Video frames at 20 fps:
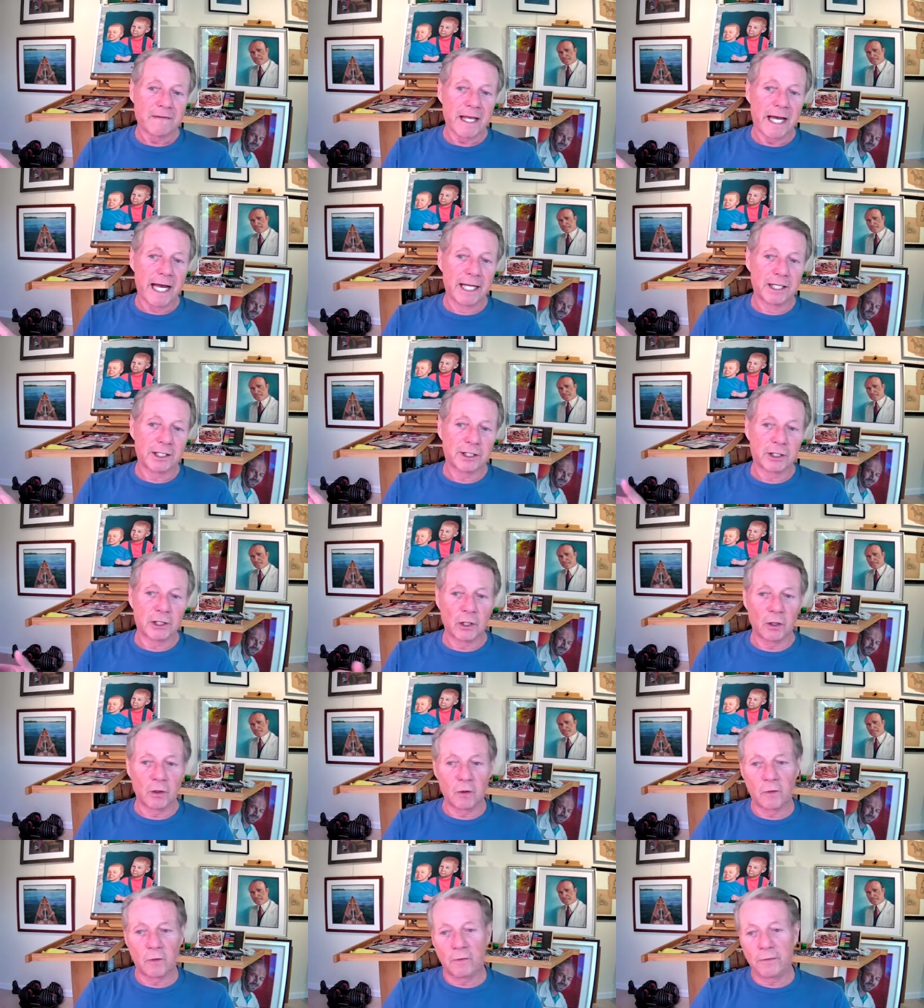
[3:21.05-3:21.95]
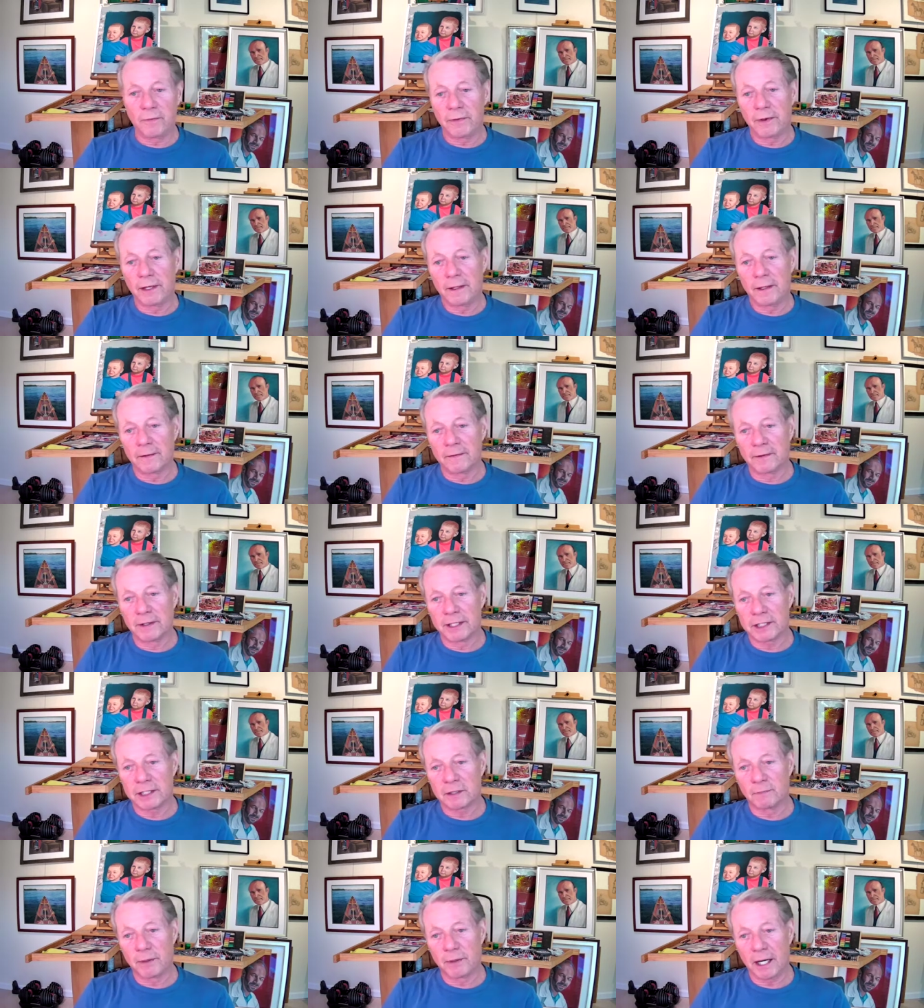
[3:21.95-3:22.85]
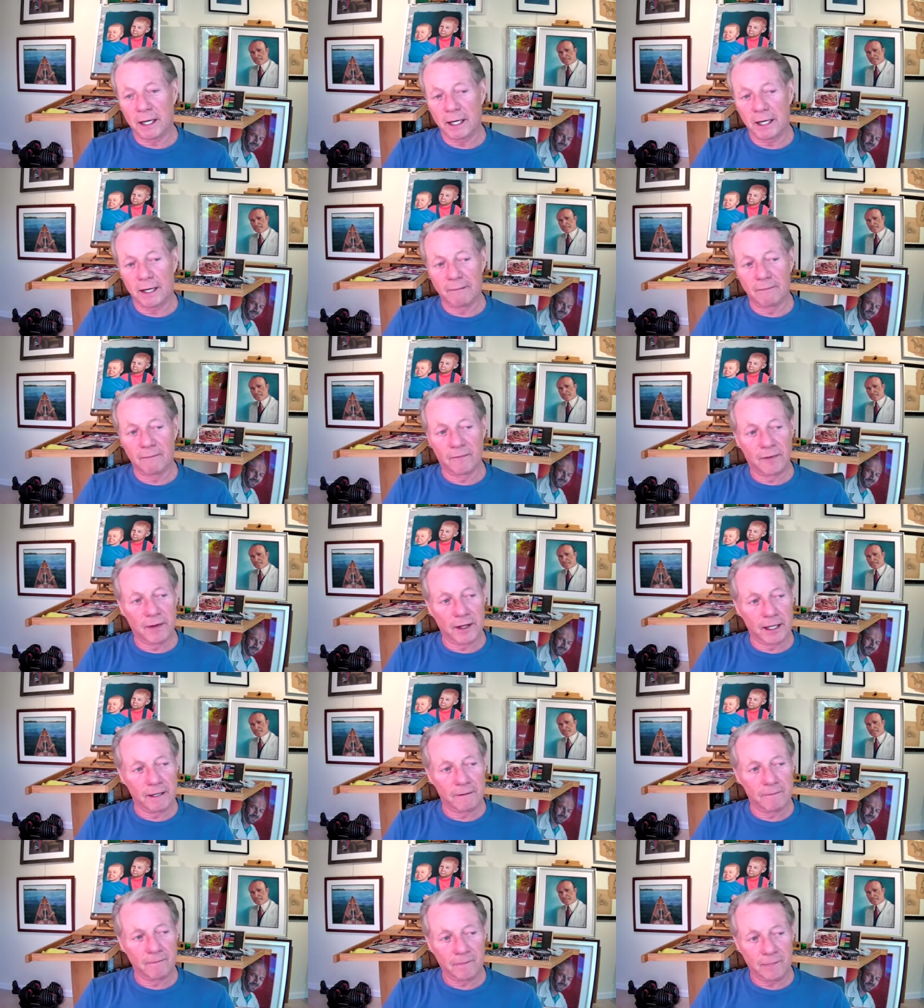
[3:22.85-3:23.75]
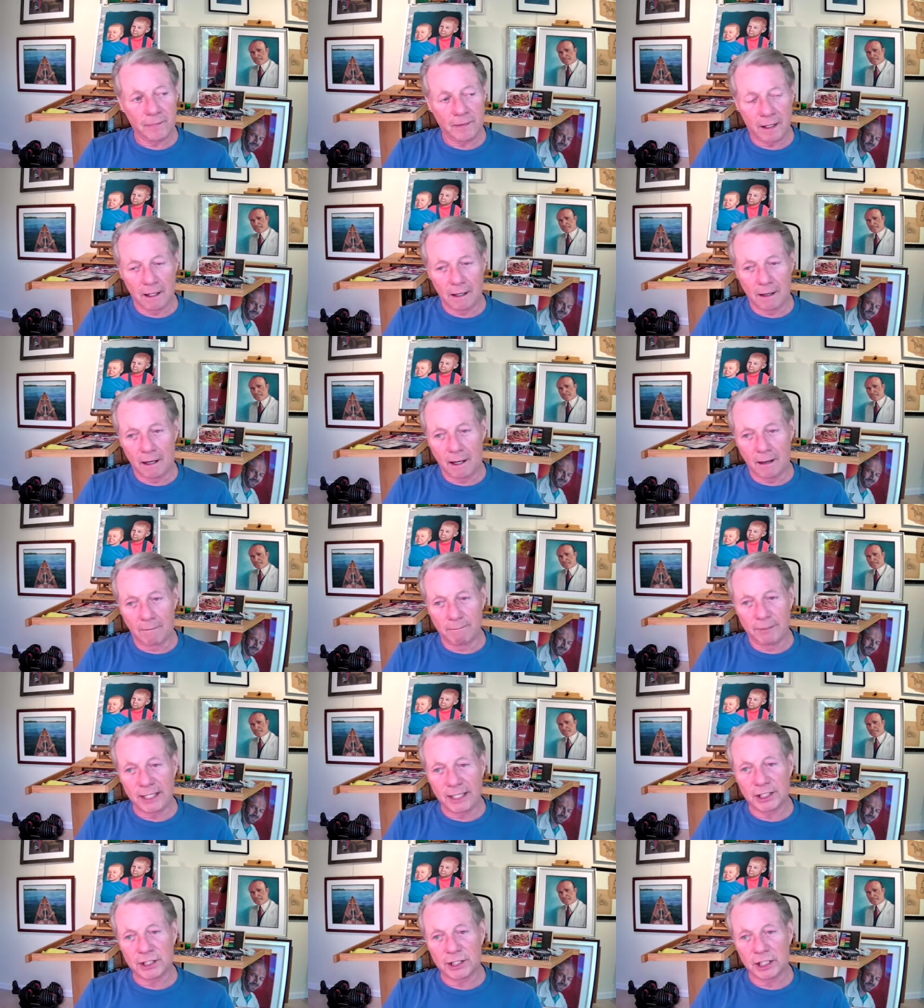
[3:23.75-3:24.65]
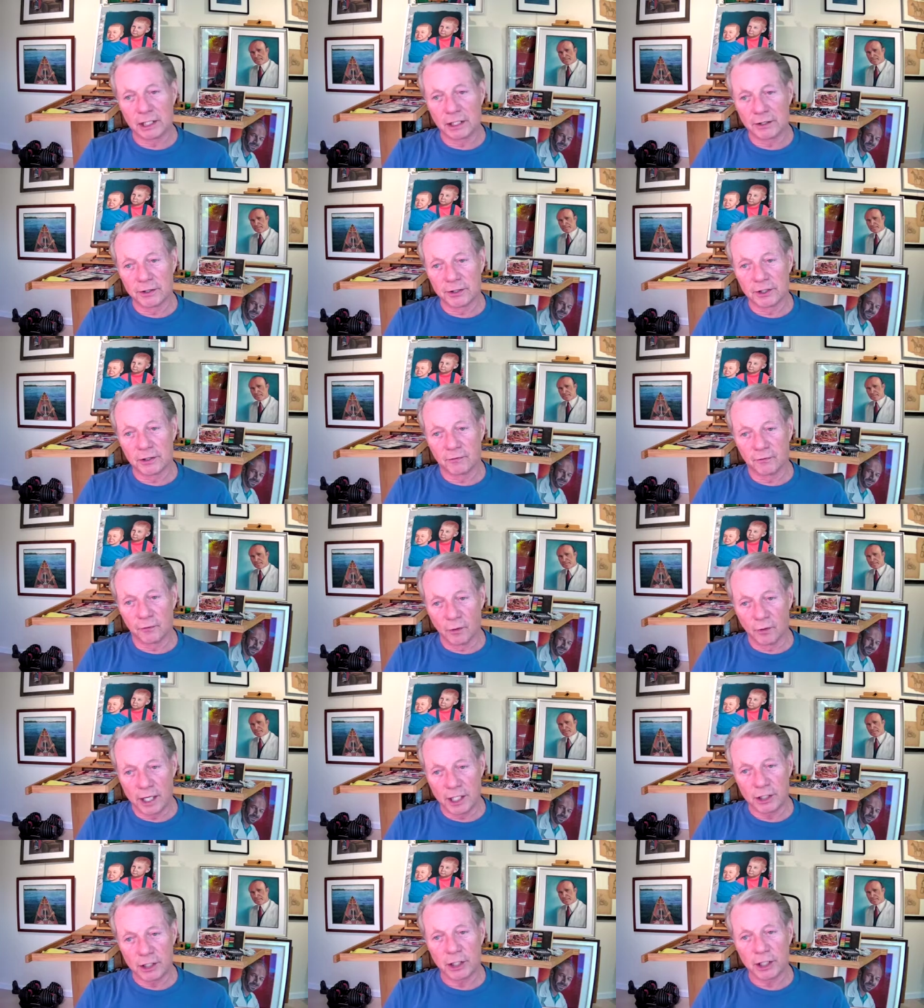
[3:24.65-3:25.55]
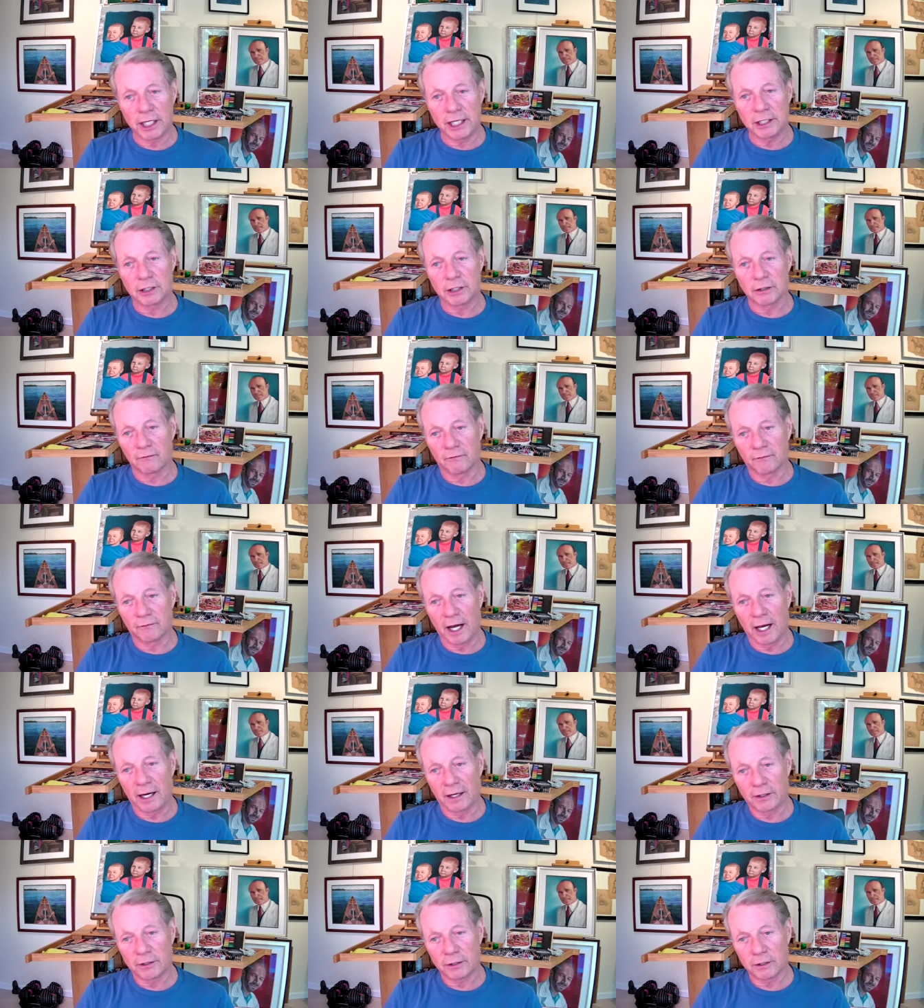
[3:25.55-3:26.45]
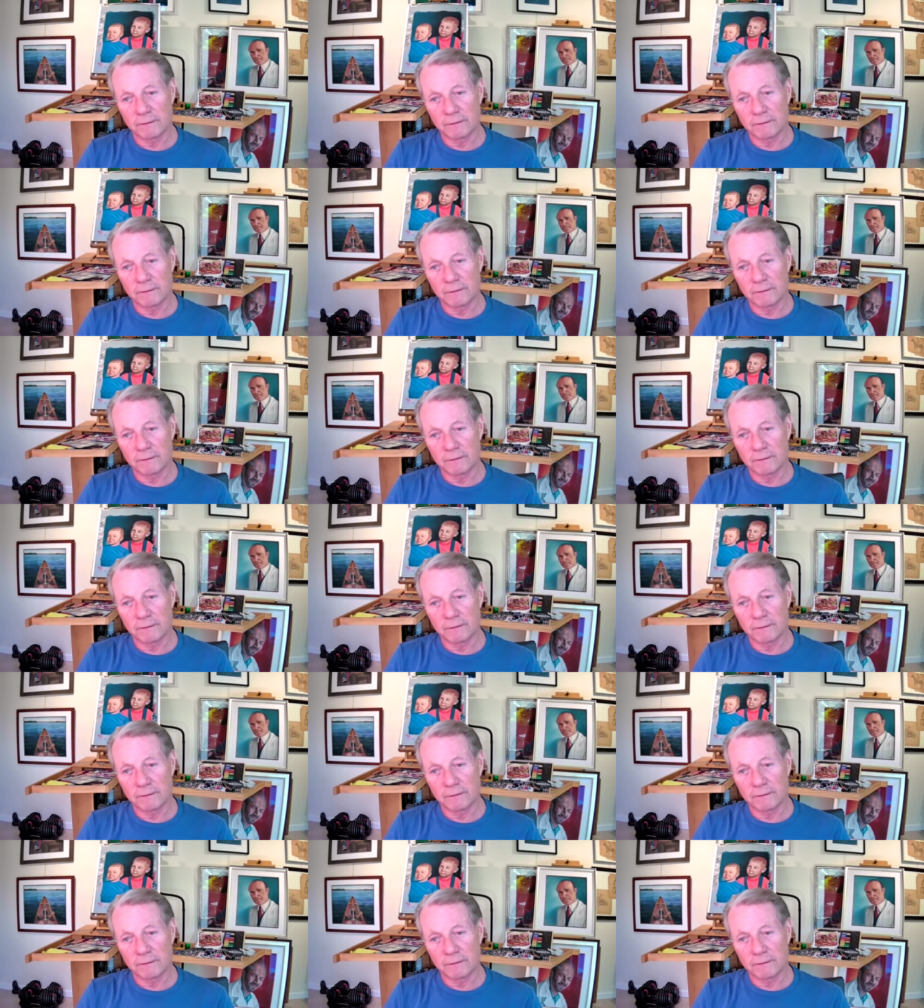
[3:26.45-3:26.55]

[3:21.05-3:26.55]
And so this became then a B cell differentiation factor.